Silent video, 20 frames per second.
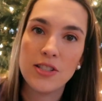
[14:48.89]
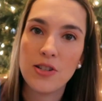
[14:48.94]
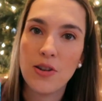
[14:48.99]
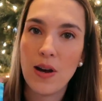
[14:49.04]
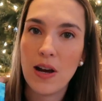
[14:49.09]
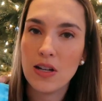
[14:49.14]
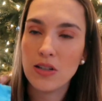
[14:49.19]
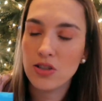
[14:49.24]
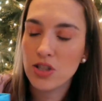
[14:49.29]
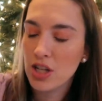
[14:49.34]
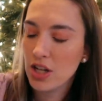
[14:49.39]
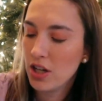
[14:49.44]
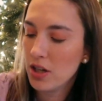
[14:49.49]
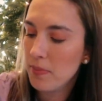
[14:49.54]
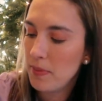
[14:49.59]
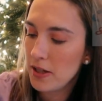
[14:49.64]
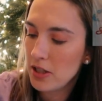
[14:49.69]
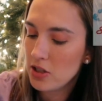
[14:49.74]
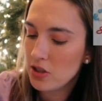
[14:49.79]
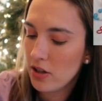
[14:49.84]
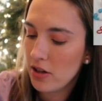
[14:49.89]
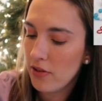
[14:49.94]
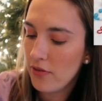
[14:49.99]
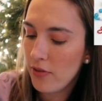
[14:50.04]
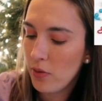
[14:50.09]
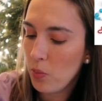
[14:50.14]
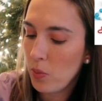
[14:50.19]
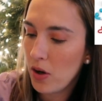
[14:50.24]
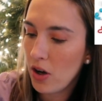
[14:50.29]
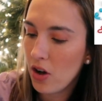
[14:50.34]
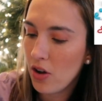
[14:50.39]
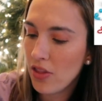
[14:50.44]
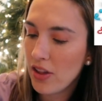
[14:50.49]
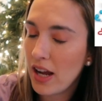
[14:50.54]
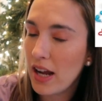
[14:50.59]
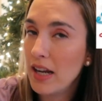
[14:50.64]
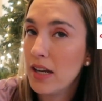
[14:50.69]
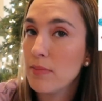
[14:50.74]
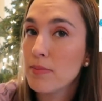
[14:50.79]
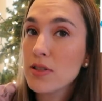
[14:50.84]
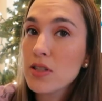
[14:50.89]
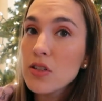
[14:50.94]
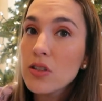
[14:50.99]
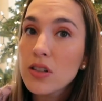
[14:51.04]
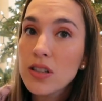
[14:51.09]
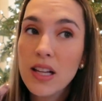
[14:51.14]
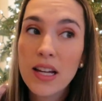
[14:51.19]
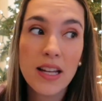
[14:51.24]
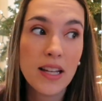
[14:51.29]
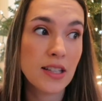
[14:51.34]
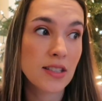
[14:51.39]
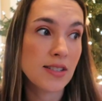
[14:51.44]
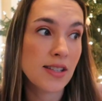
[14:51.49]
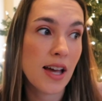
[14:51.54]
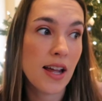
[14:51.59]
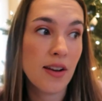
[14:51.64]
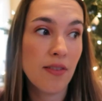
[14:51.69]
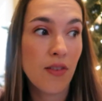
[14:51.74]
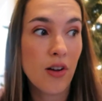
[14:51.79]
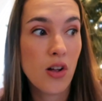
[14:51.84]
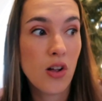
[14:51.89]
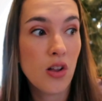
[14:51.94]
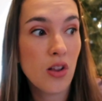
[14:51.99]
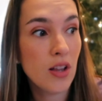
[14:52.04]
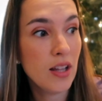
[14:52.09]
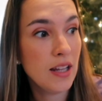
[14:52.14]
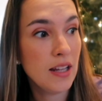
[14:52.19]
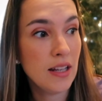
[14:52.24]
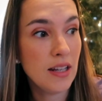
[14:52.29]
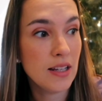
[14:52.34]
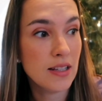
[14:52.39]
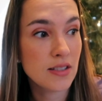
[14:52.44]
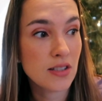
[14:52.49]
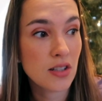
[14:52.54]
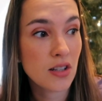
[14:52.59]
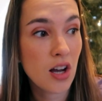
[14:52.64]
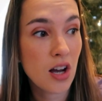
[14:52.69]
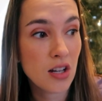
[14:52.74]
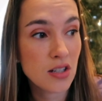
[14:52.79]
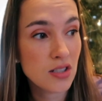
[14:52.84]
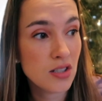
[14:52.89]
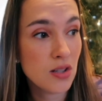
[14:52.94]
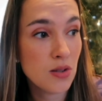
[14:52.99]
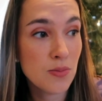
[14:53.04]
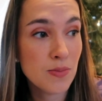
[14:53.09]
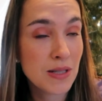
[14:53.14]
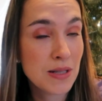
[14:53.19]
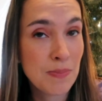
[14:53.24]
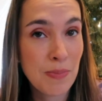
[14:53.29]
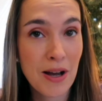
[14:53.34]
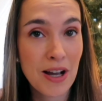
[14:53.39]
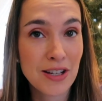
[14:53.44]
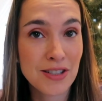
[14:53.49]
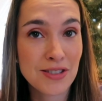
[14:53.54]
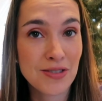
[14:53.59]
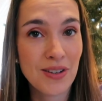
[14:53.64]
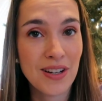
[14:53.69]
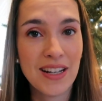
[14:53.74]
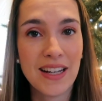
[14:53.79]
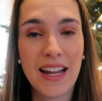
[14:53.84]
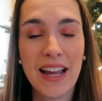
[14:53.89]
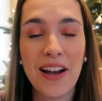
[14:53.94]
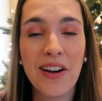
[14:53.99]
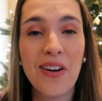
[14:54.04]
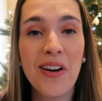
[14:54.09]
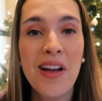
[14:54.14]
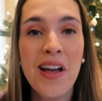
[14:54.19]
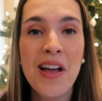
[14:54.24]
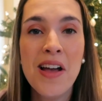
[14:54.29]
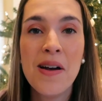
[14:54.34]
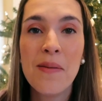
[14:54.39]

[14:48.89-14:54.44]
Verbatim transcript: So I'll share a picture of what all the items look like. It's kind of all in his costumes box right now.